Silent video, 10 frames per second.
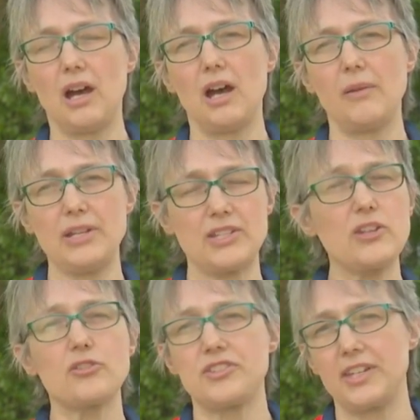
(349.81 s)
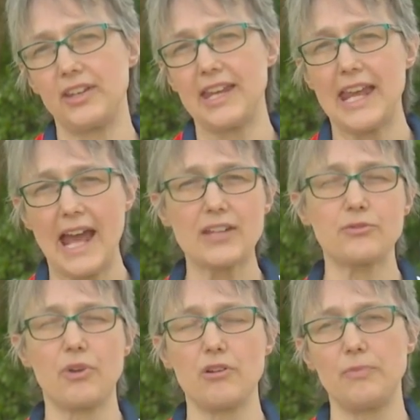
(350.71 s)
it's interesting that he
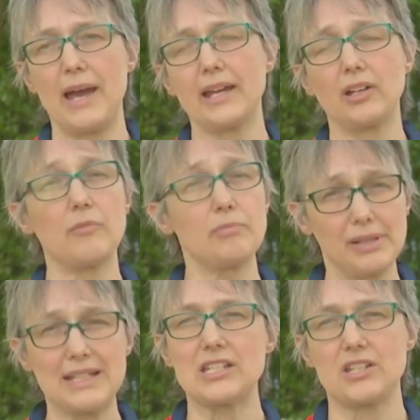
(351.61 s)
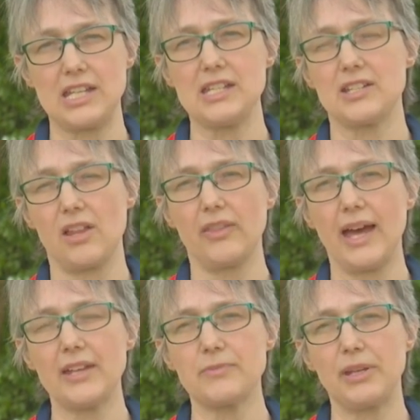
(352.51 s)
has rowed back and I'm pleased that he's done that,